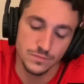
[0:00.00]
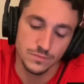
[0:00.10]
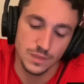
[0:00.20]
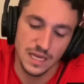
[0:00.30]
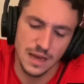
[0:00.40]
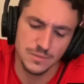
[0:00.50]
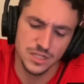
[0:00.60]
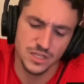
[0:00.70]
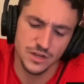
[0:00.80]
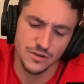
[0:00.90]
yeah, I'm
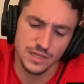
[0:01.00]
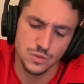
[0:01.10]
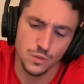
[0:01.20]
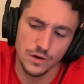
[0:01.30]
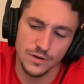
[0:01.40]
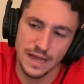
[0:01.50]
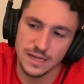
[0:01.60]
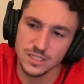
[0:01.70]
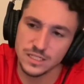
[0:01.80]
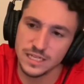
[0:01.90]
just curious where he
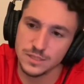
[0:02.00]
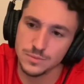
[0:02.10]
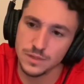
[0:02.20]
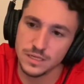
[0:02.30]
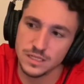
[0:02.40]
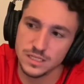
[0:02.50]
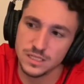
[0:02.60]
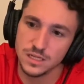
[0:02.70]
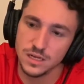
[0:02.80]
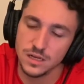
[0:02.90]
actually takes
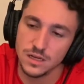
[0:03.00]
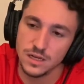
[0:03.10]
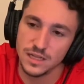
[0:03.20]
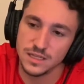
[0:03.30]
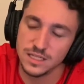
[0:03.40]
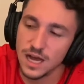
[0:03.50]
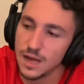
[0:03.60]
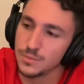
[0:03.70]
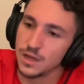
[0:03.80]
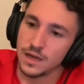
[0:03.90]
place in the
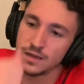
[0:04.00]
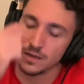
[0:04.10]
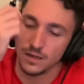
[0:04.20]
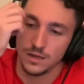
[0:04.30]
timeline.